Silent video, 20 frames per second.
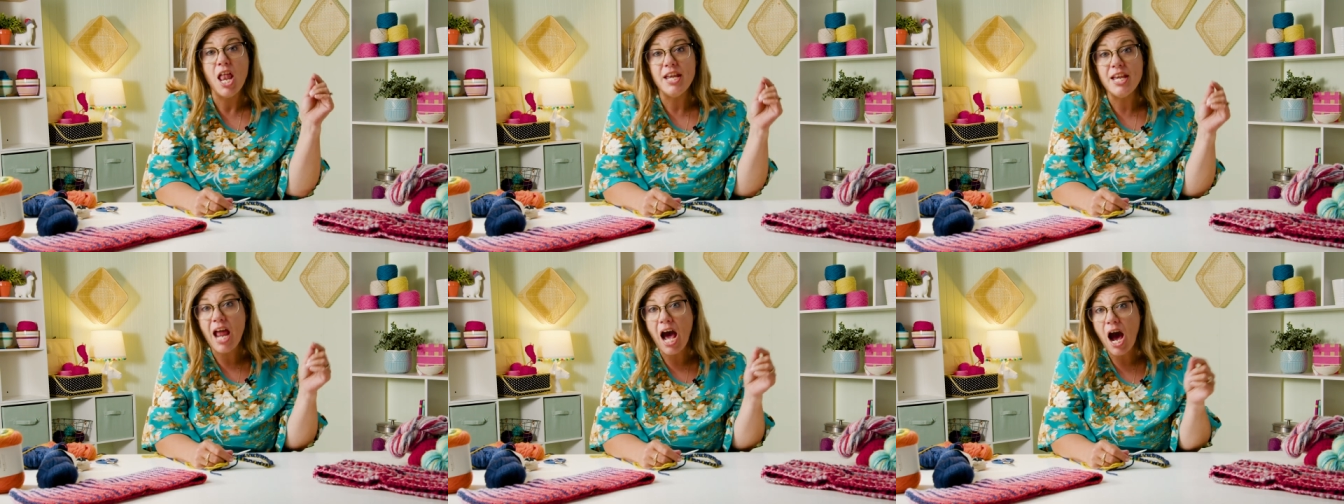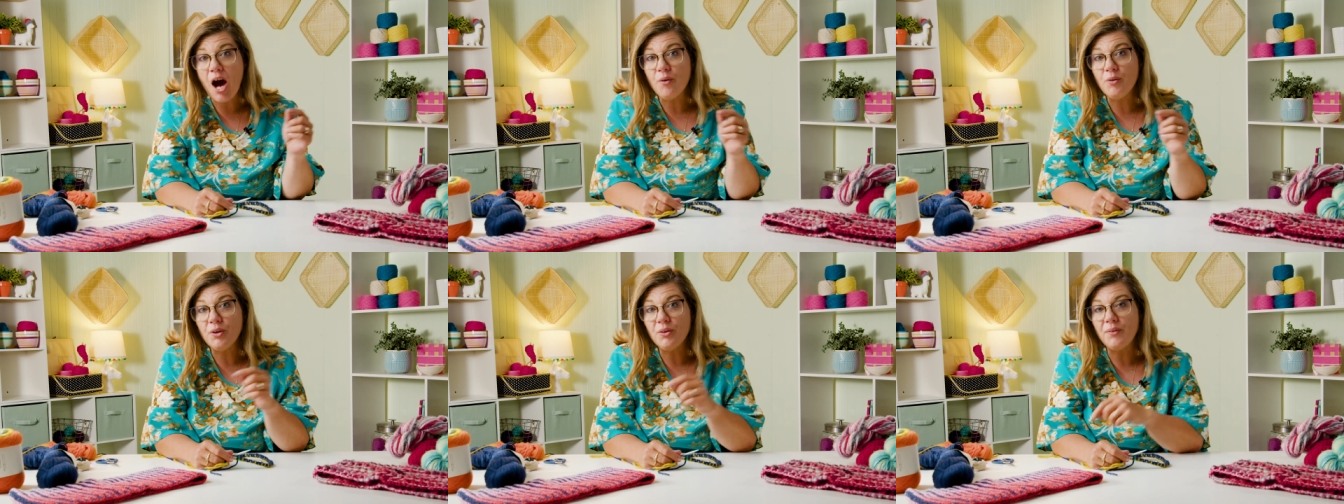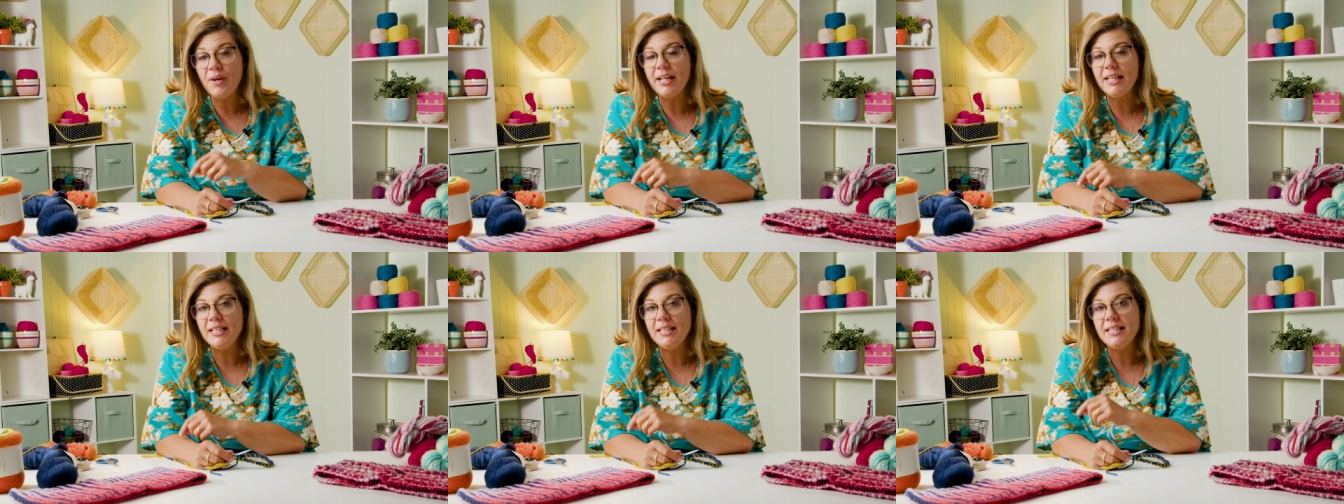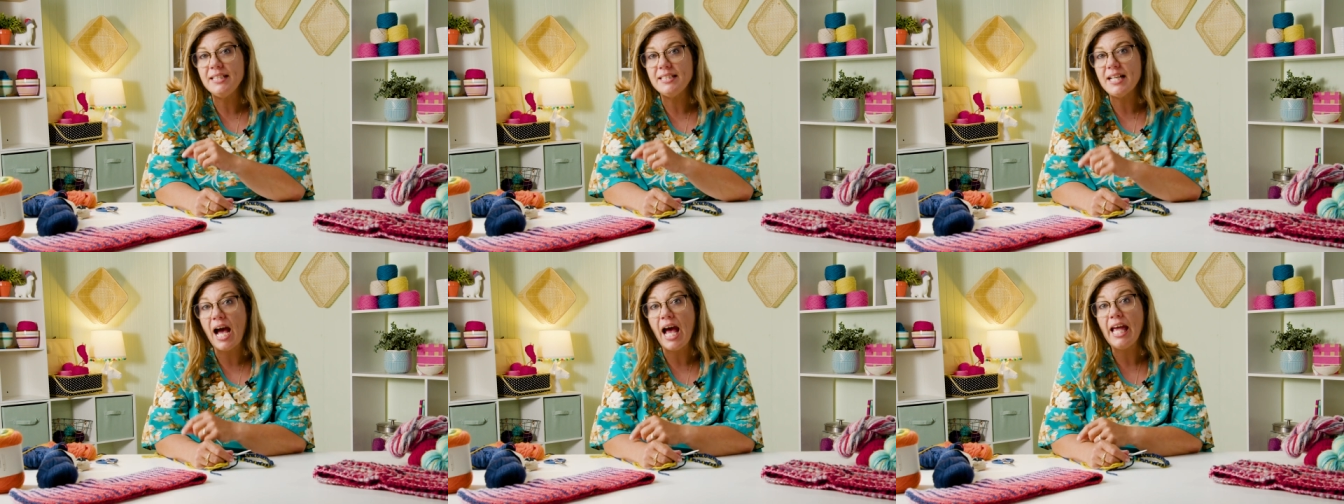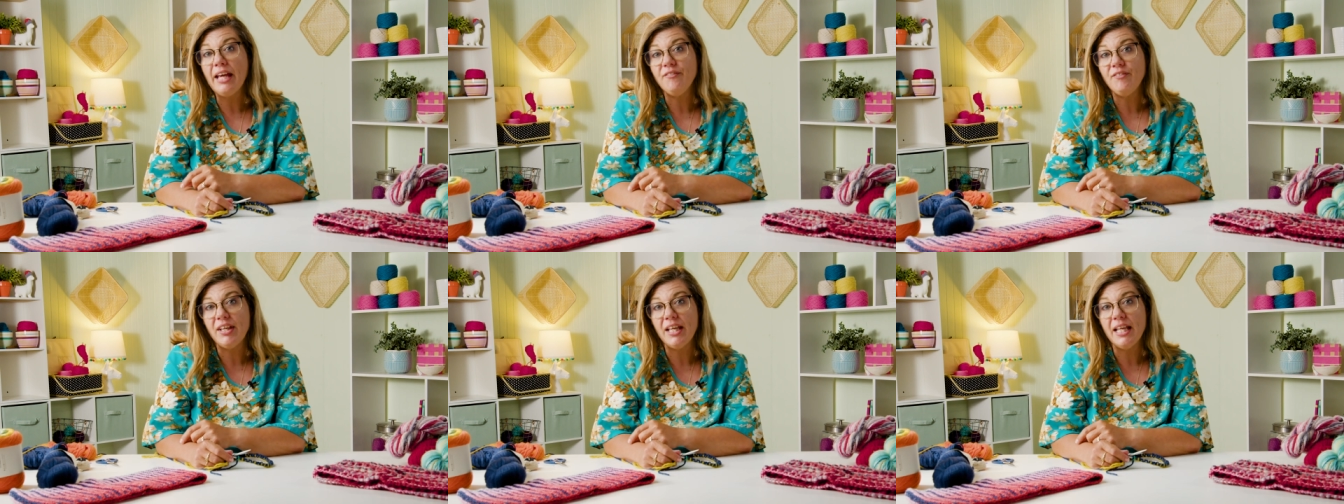Now we're ready to
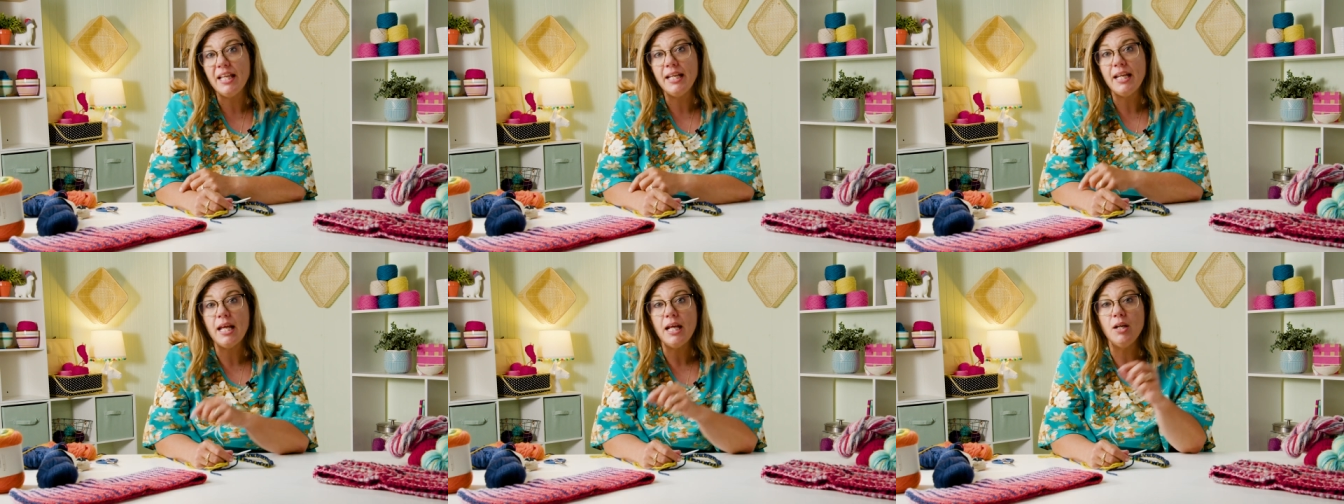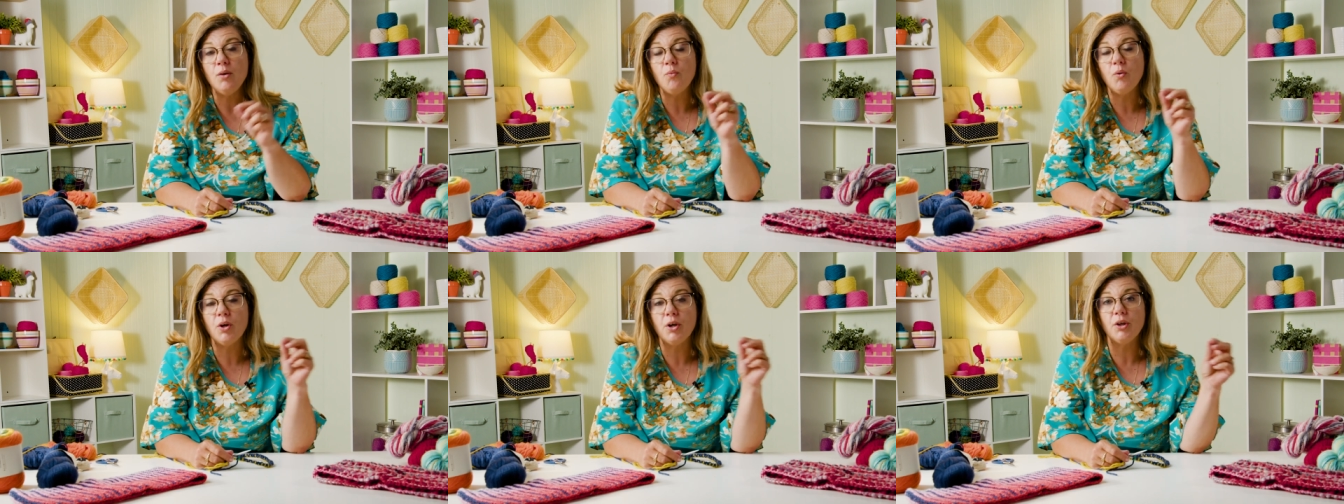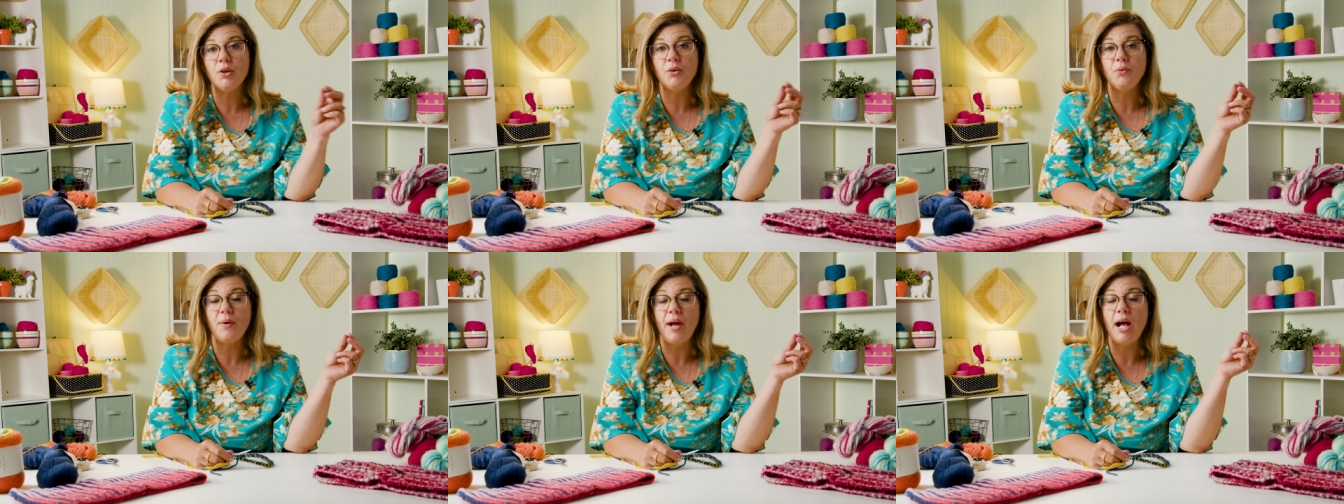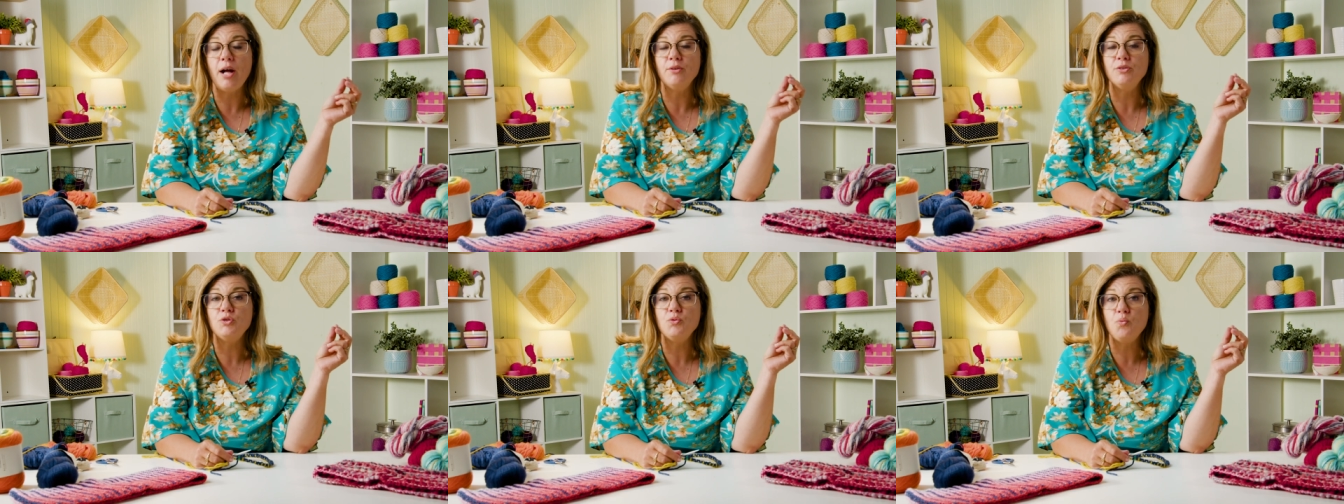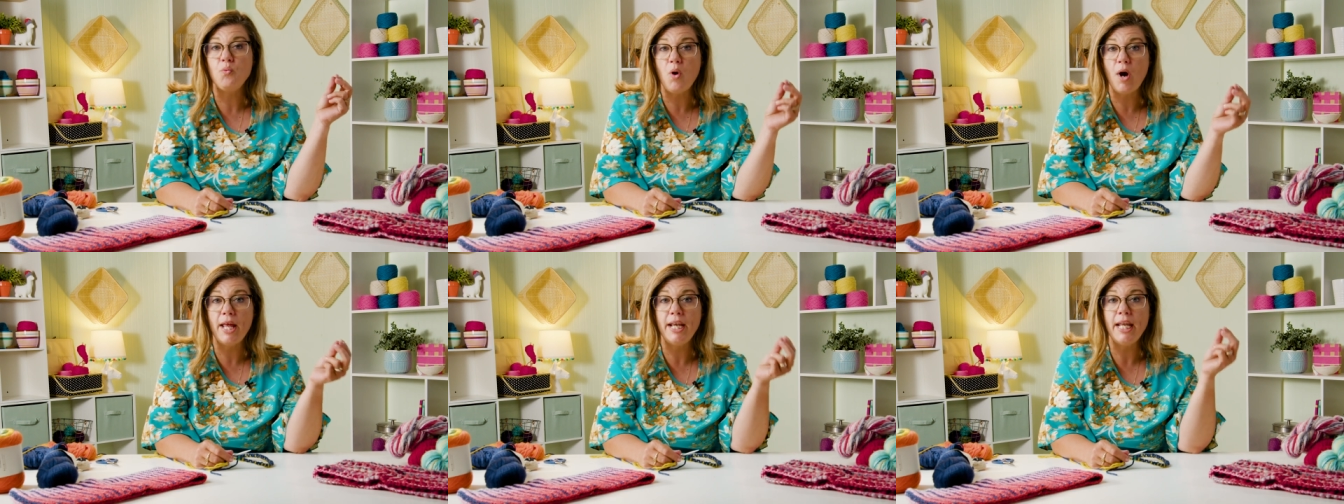dive in and work rounds
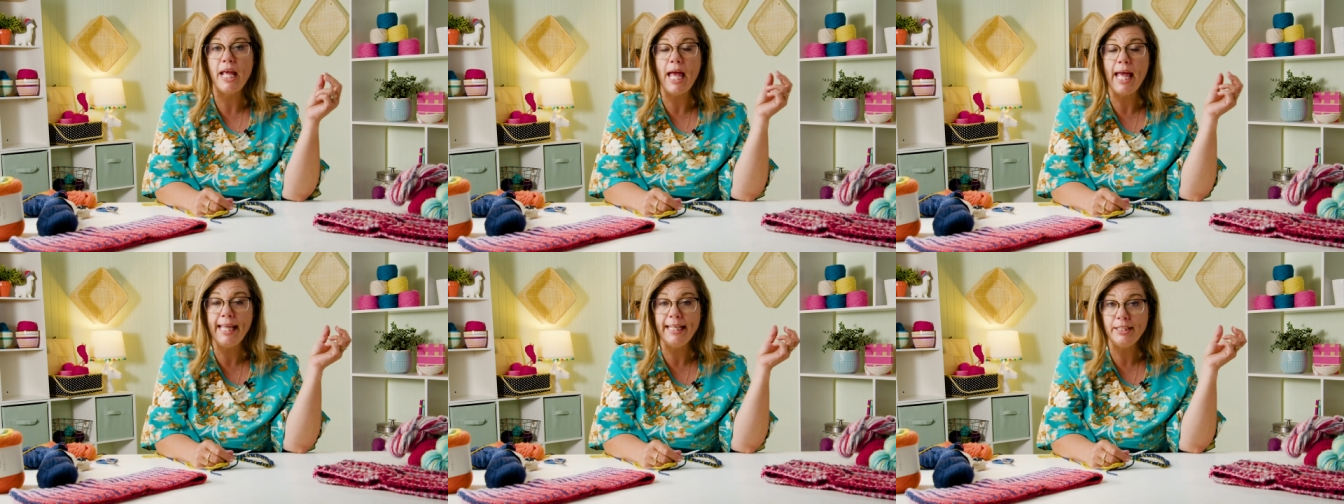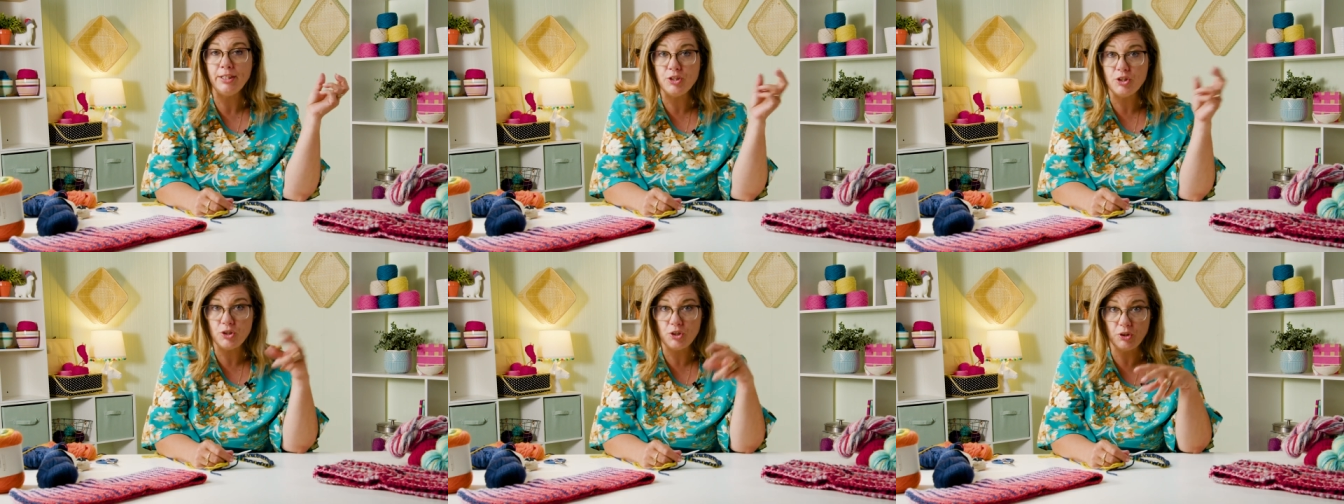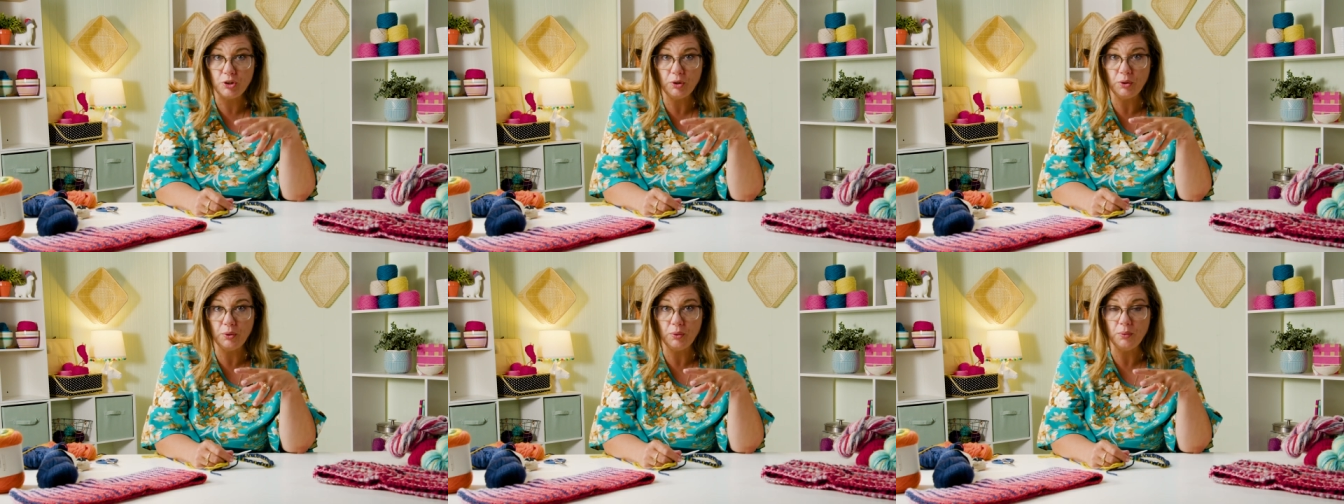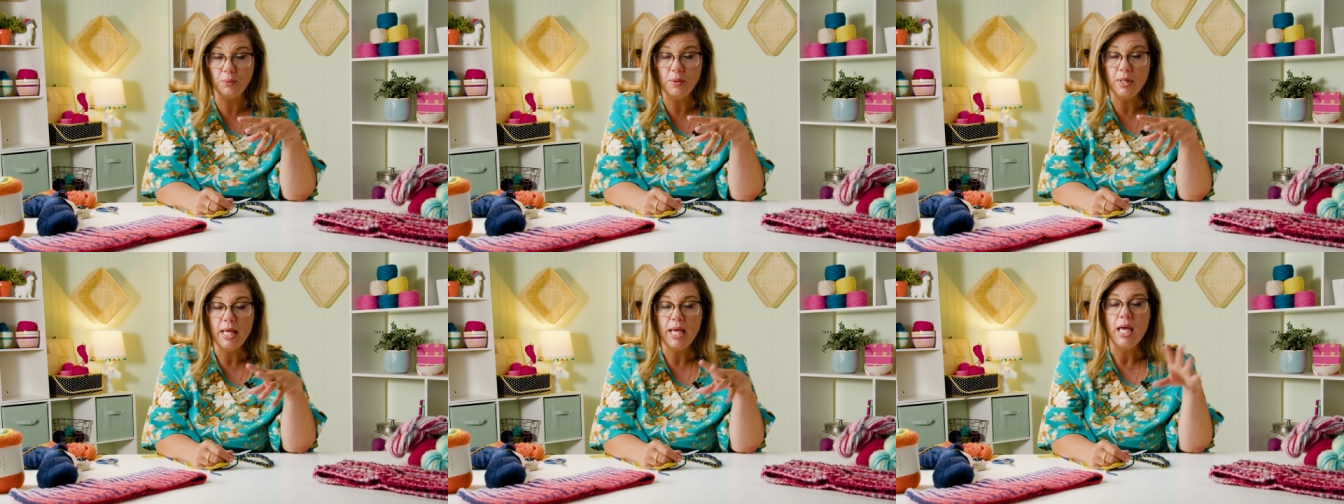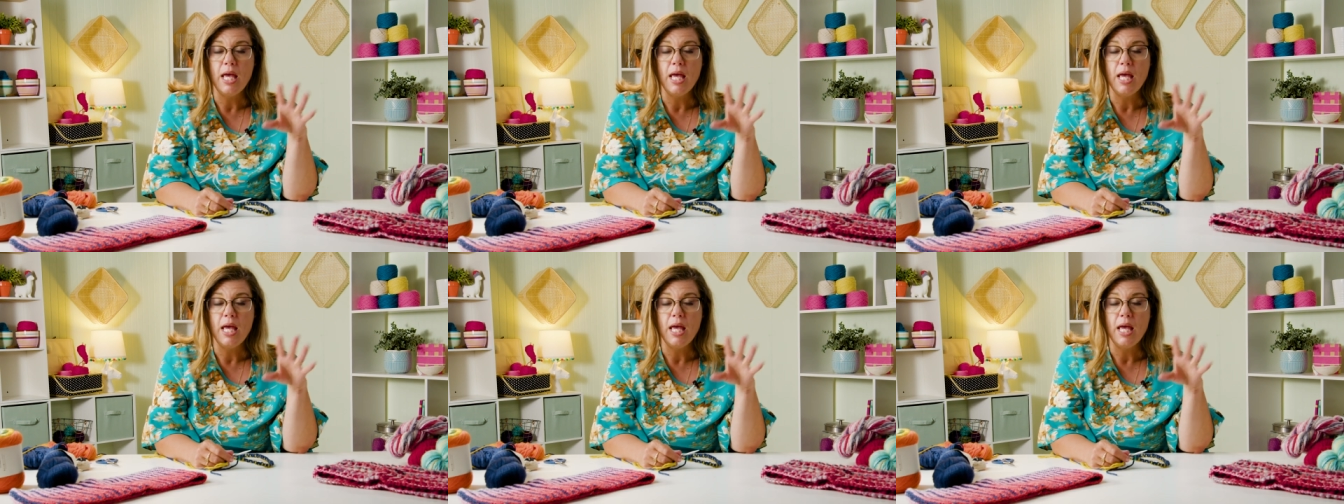one and two.